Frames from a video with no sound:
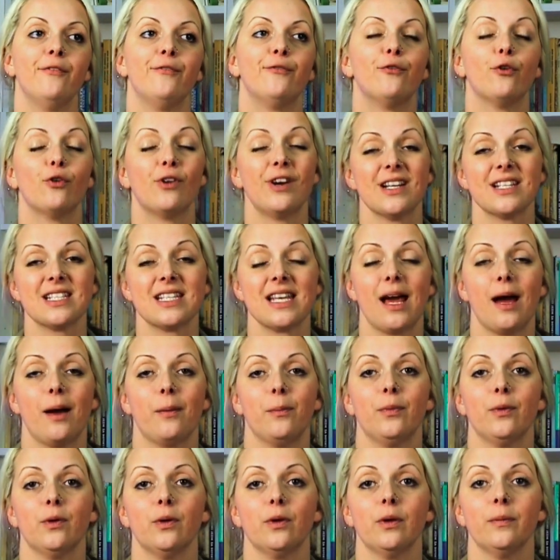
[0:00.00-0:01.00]
For
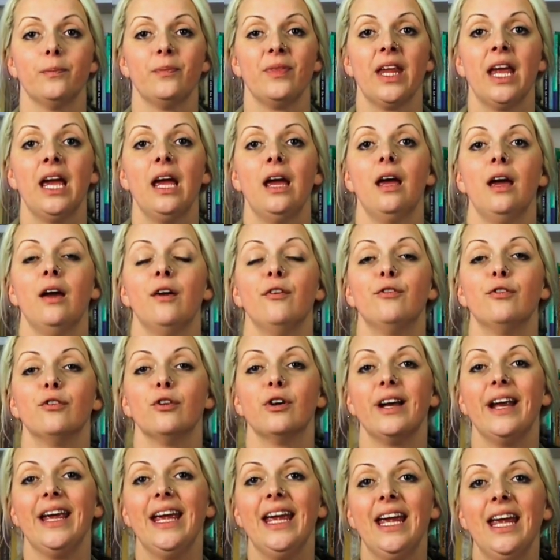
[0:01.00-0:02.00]
example,
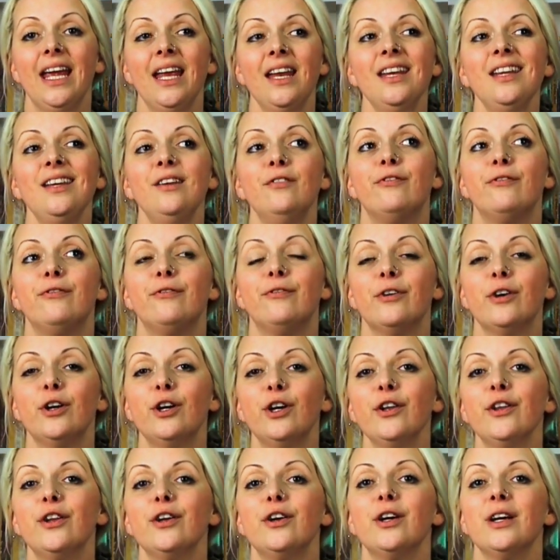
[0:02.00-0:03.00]
for any
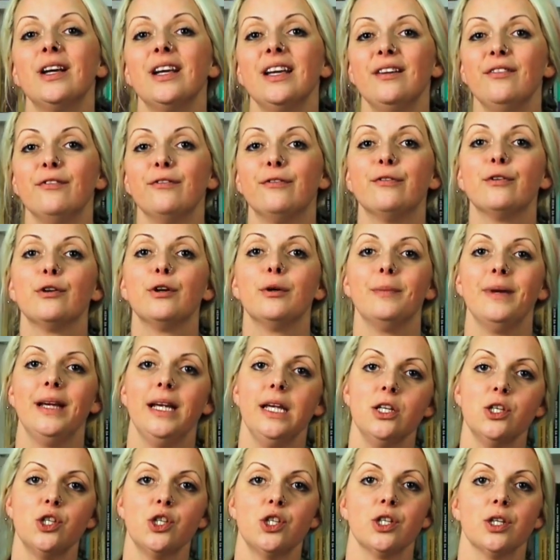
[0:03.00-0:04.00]
further
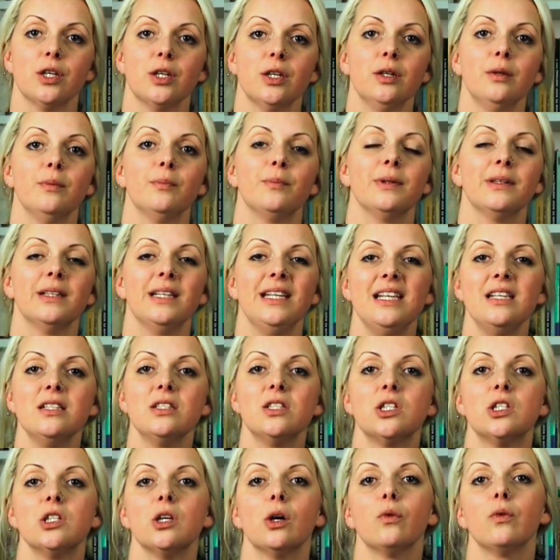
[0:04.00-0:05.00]
information,
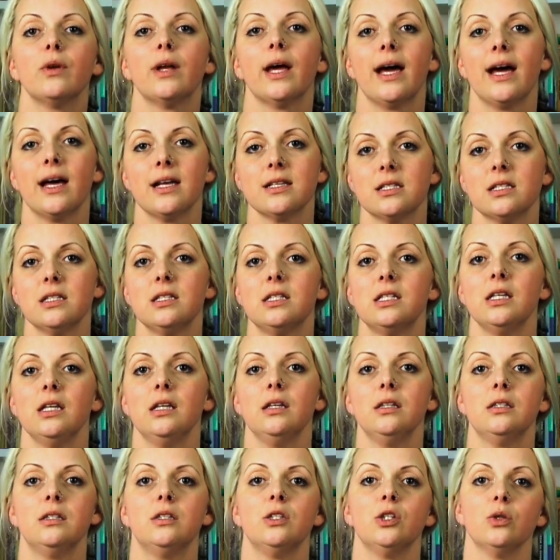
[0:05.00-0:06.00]
please don't
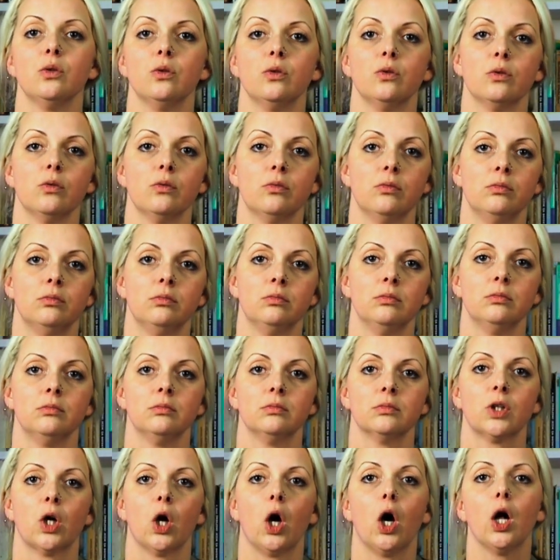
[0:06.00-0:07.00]
hesitate to
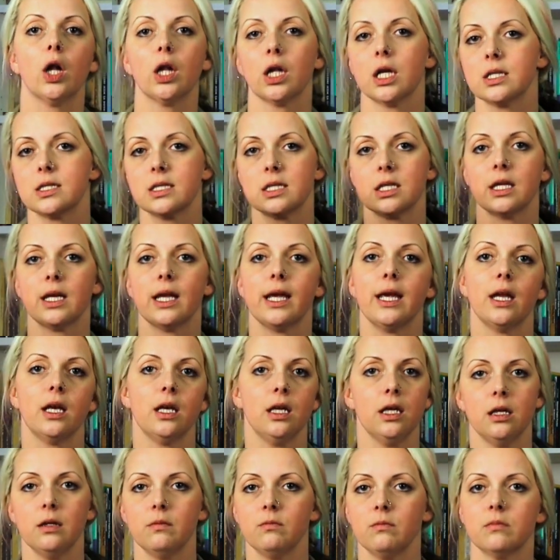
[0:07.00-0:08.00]
call us at
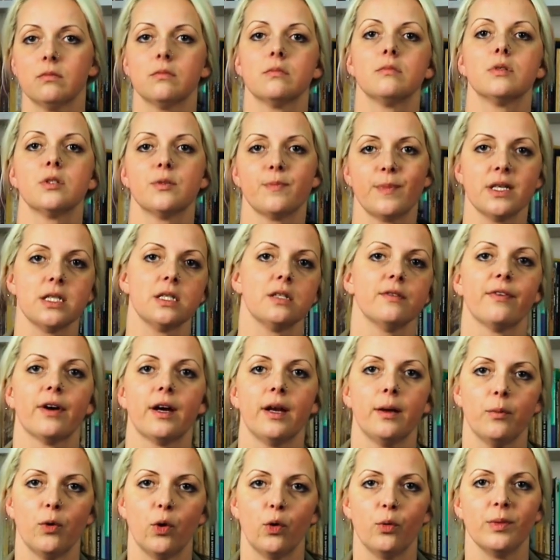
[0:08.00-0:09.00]
any
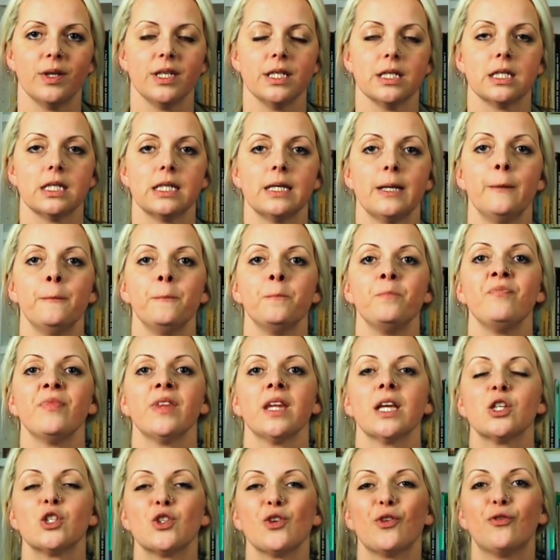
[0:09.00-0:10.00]
specified moment.
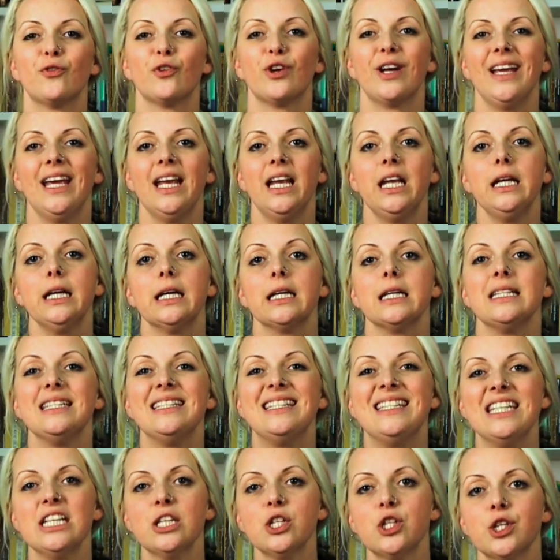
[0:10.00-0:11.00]
So for any
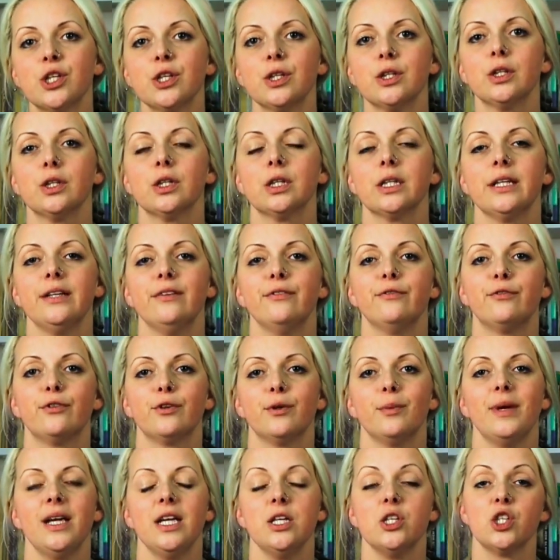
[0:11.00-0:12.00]
additional
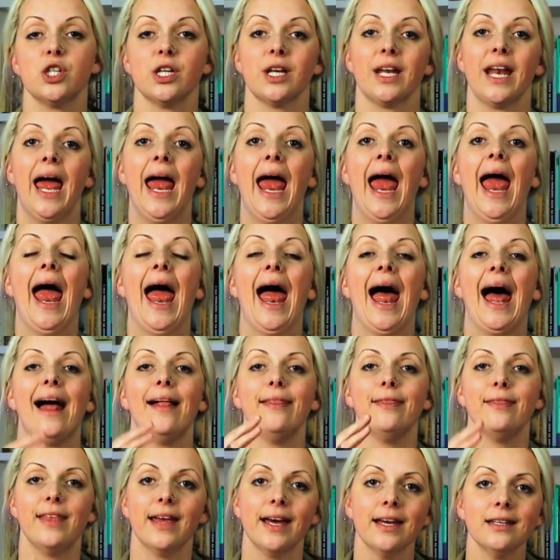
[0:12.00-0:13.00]
information,
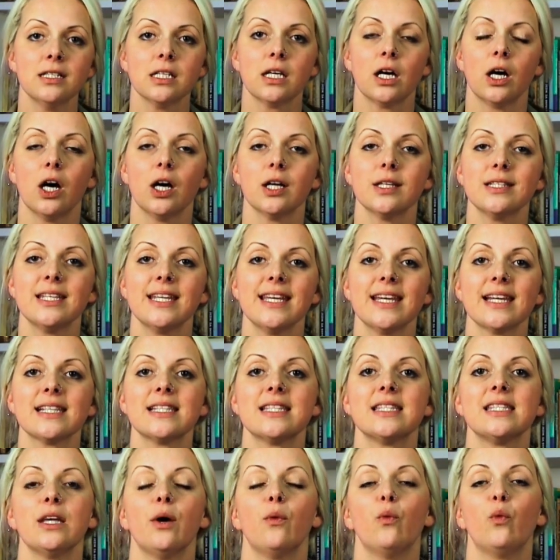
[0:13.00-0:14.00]
and that
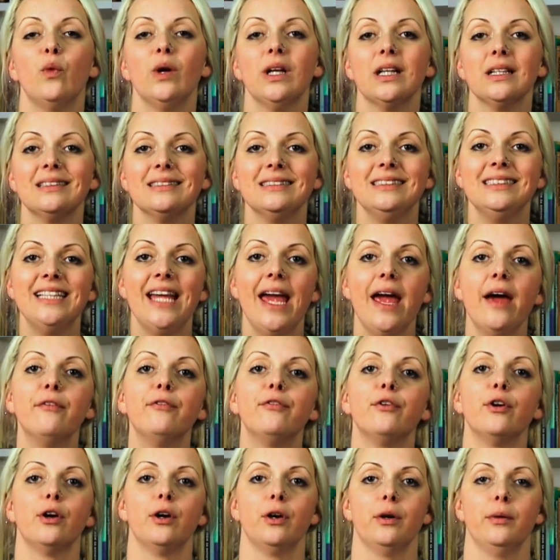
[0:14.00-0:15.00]
context will
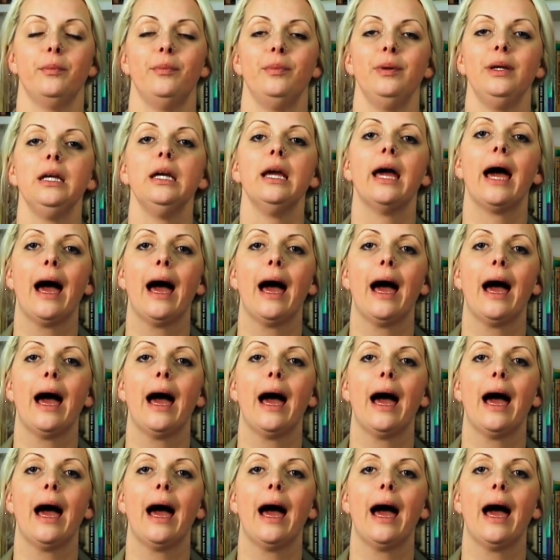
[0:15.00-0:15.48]
never be